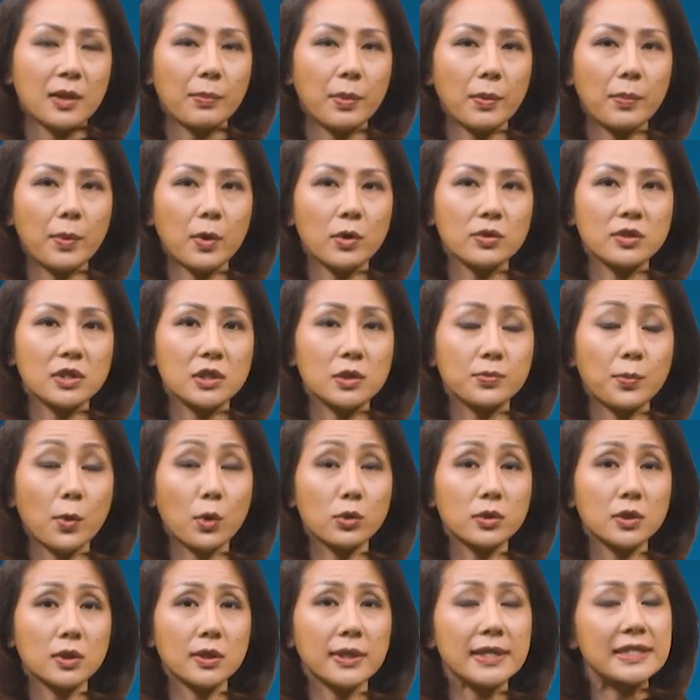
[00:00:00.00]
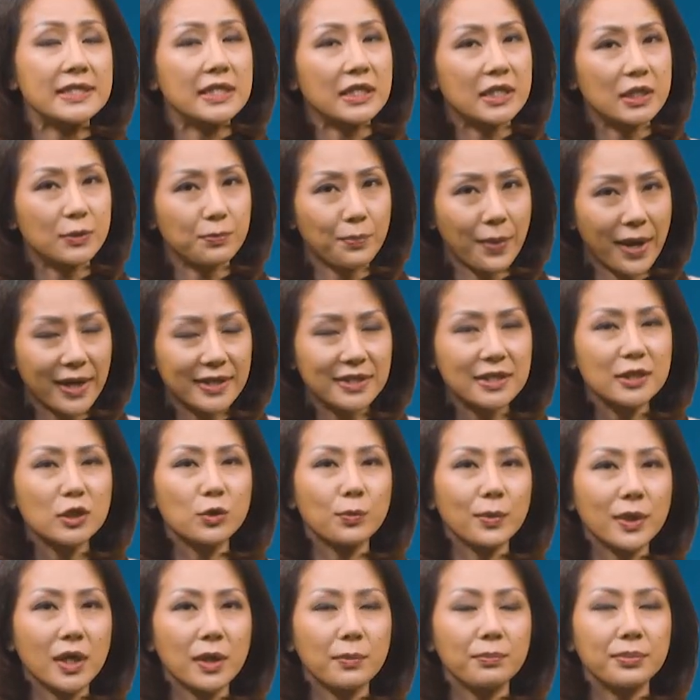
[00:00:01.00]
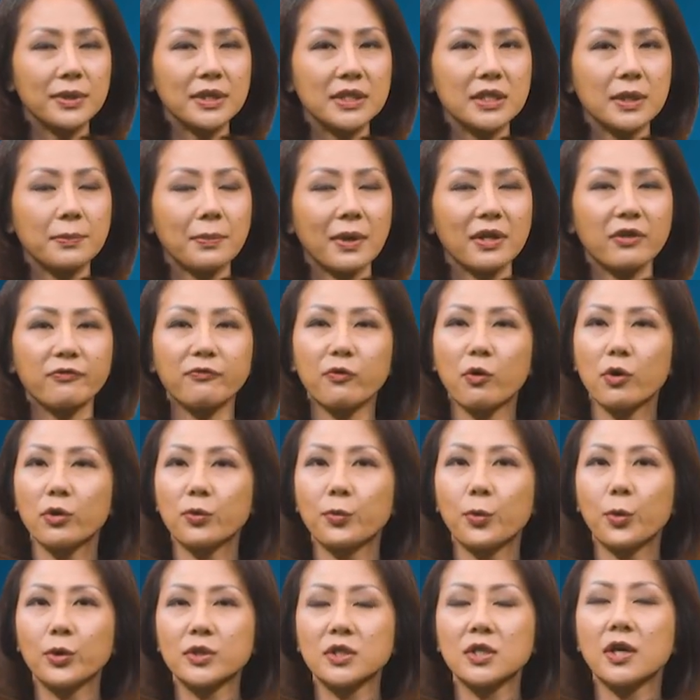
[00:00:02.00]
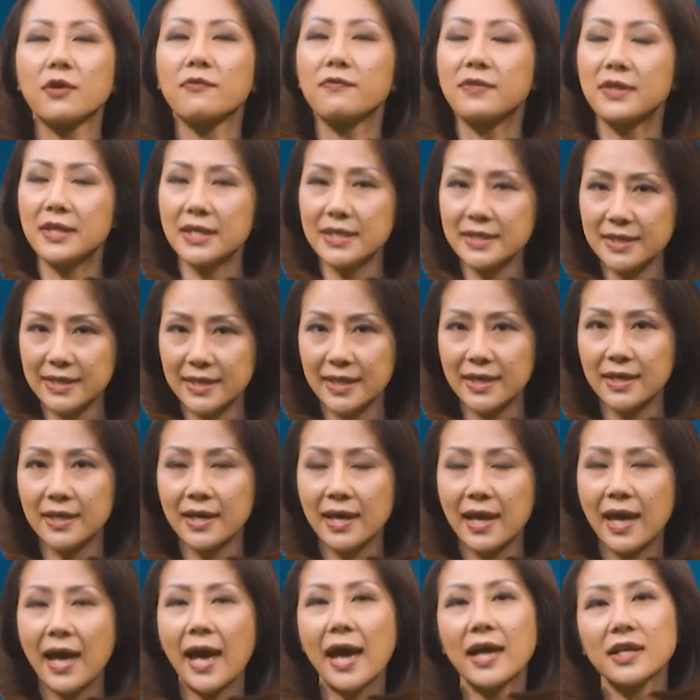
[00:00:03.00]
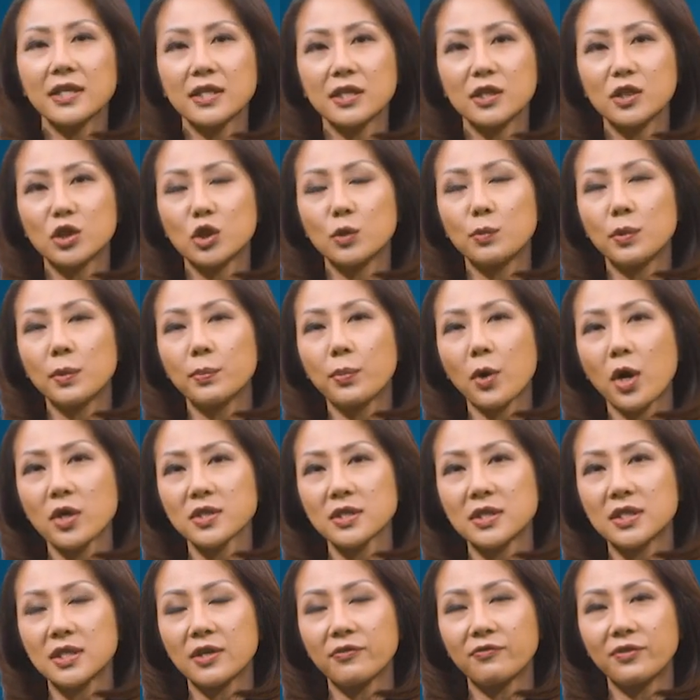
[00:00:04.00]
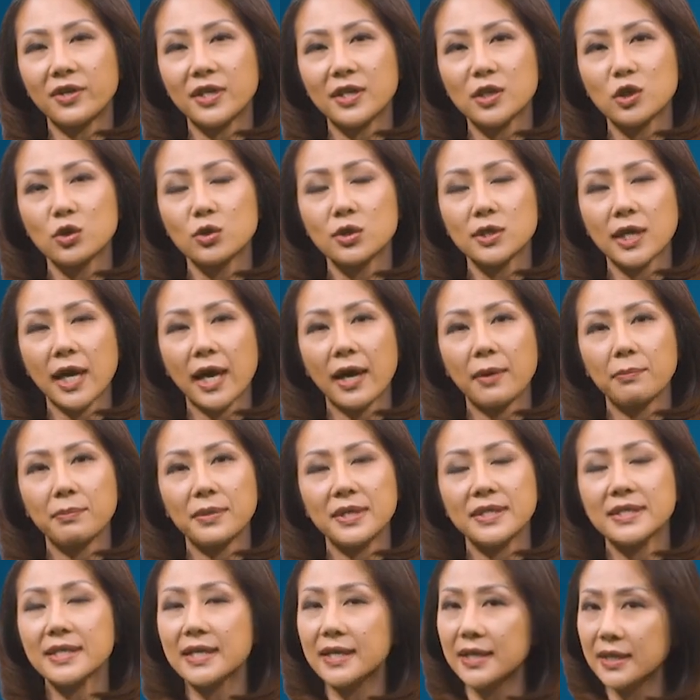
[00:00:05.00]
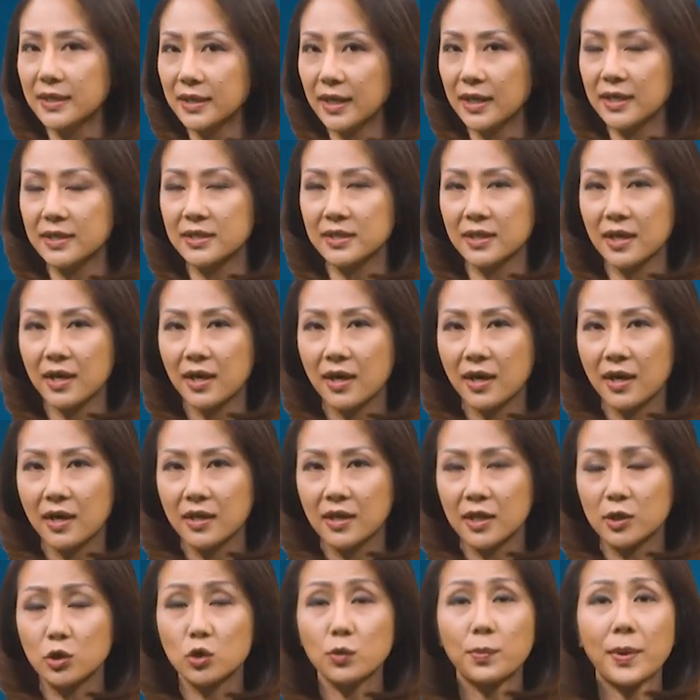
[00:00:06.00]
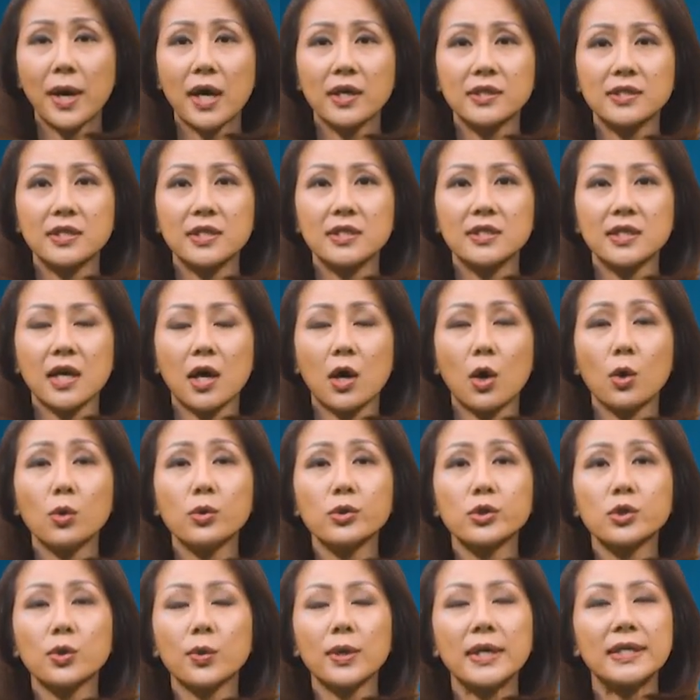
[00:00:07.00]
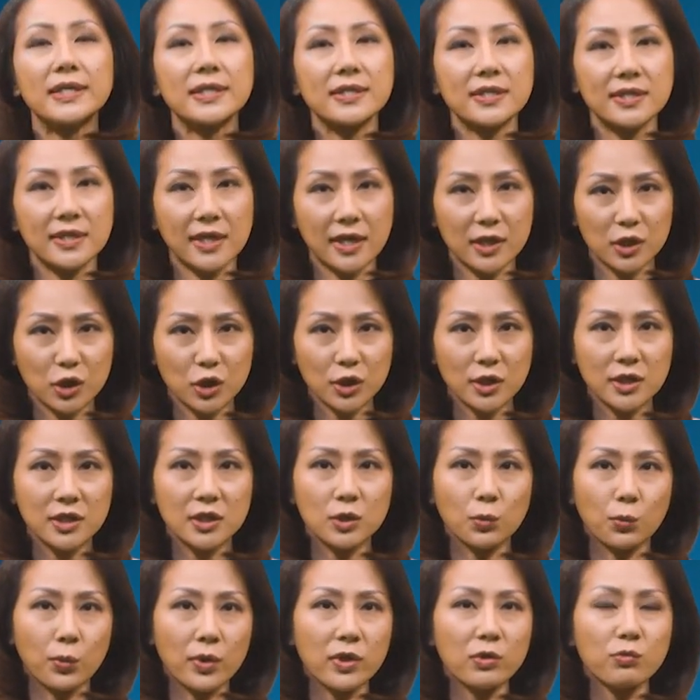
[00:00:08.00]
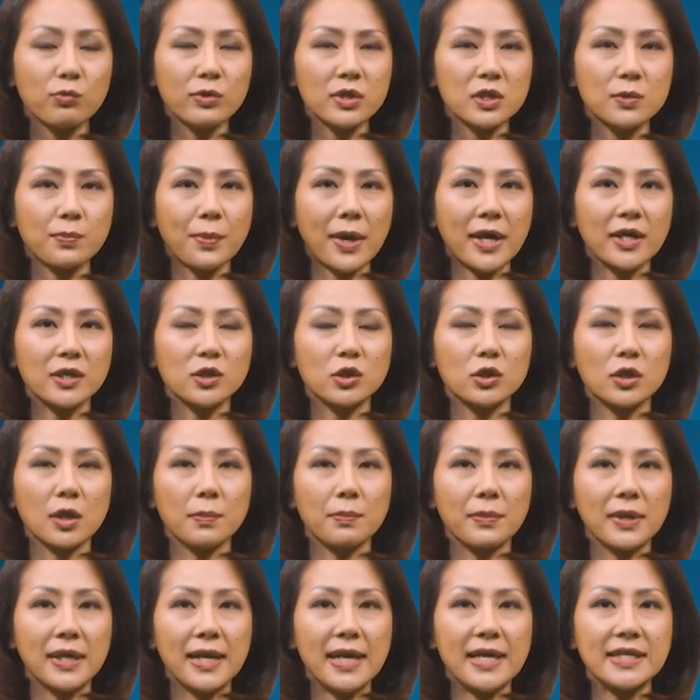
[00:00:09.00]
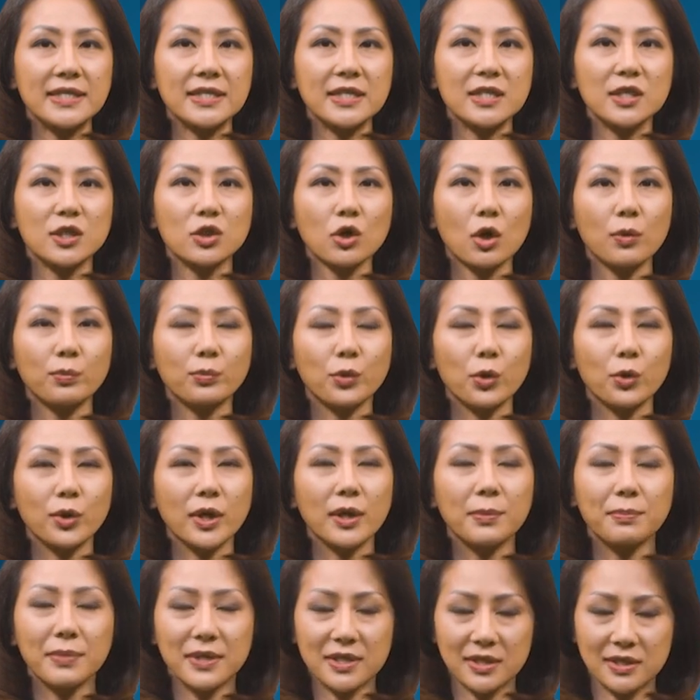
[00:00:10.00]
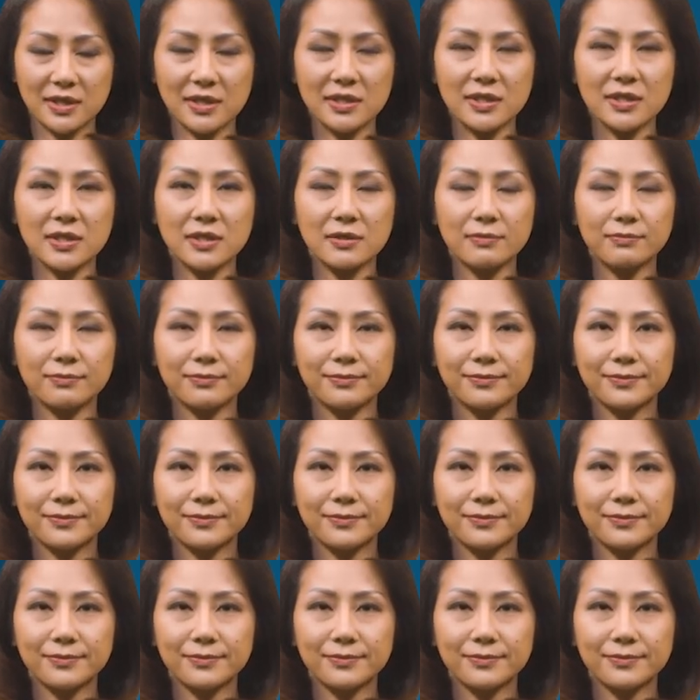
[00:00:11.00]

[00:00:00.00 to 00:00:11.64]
The proposed disposal is expected to be completed by the fourth quarter of this year and contribute positively to C I M B's earnings. The two parties are also in discussions with respect to the Malaysian stockbroking business.